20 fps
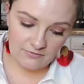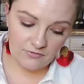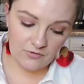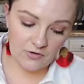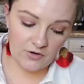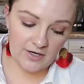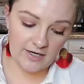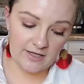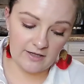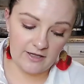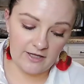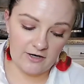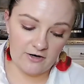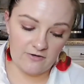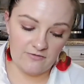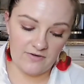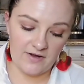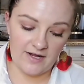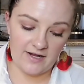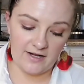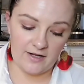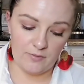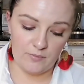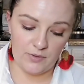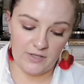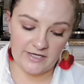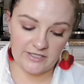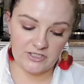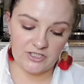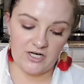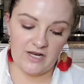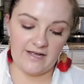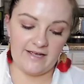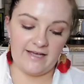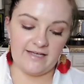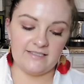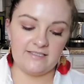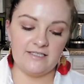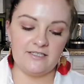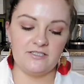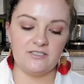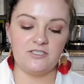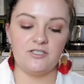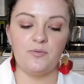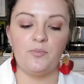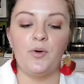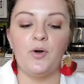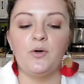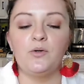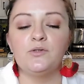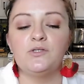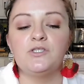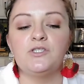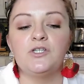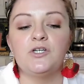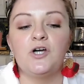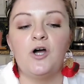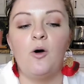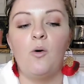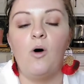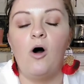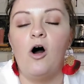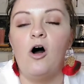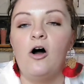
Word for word: for a clarifying complexion. I guess it is supposed to go